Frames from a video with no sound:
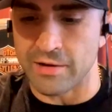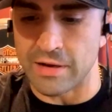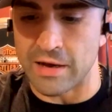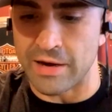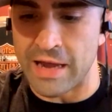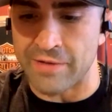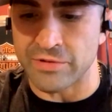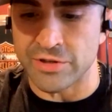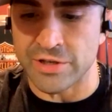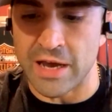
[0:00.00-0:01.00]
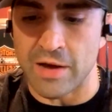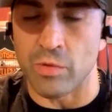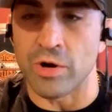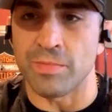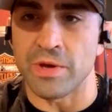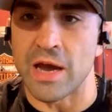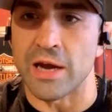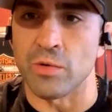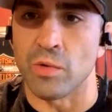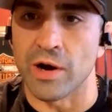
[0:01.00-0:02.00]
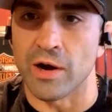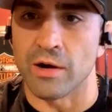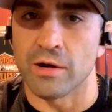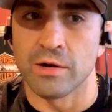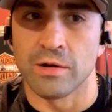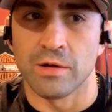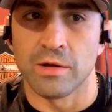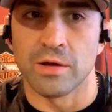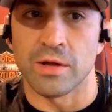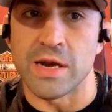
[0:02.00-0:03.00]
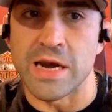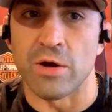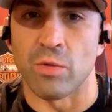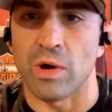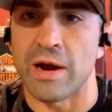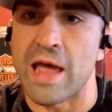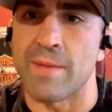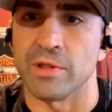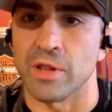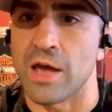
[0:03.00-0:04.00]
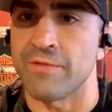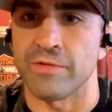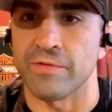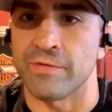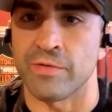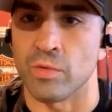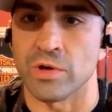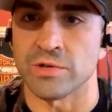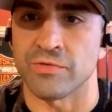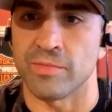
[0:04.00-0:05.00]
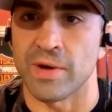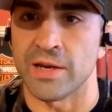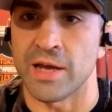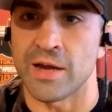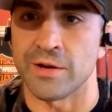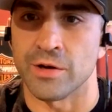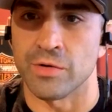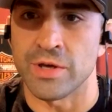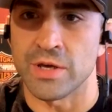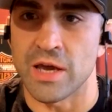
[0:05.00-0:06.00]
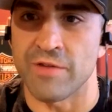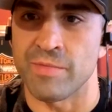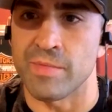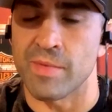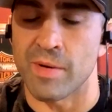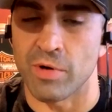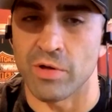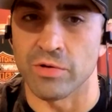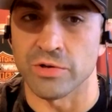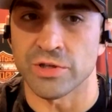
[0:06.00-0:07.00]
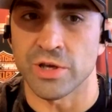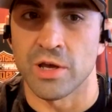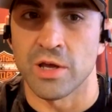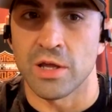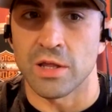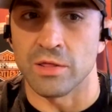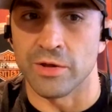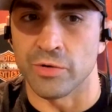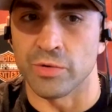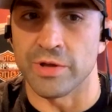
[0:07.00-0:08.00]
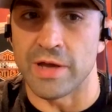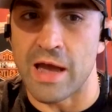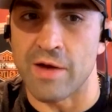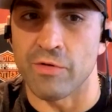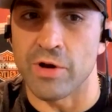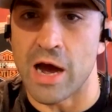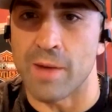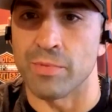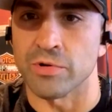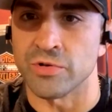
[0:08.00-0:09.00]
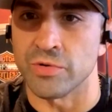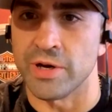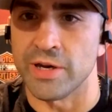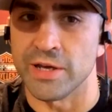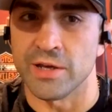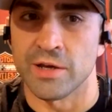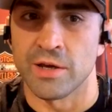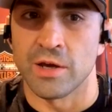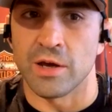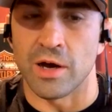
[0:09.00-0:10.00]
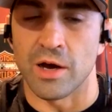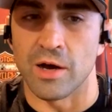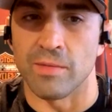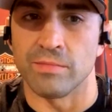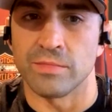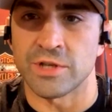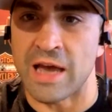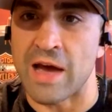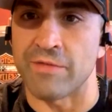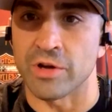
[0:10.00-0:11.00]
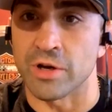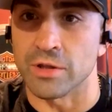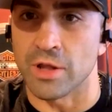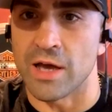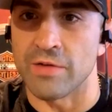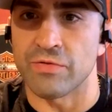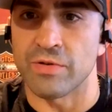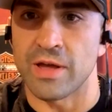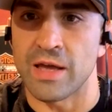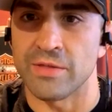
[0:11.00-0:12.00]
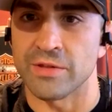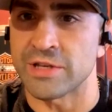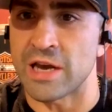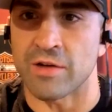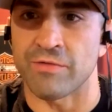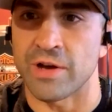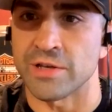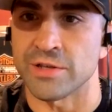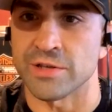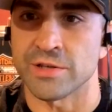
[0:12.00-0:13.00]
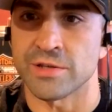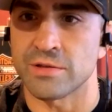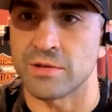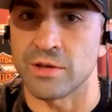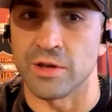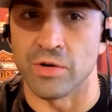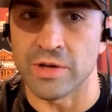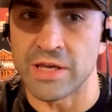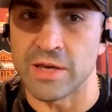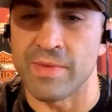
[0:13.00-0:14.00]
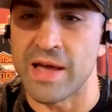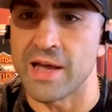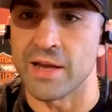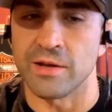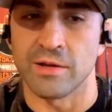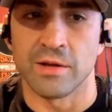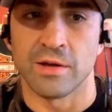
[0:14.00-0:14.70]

I'd have to say I wouldn't be anywhere near where I am in life if it wasn't for my dad. He gave me, my brothers, literally every opportunity to have a good life, and the sacrifices he made,